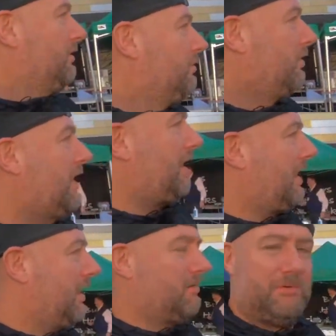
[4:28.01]

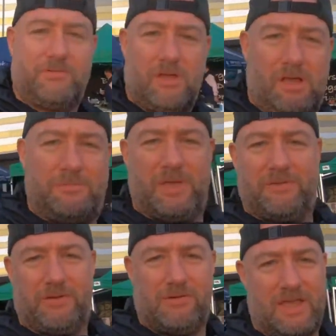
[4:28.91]
where we've got a bit of
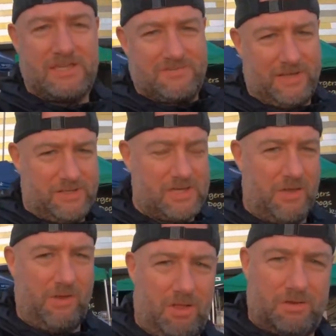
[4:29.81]
a race village
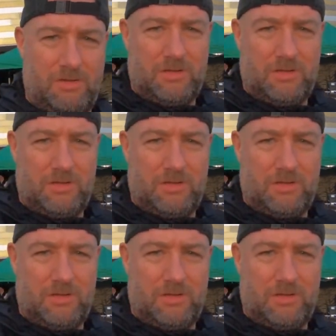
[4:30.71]
going on.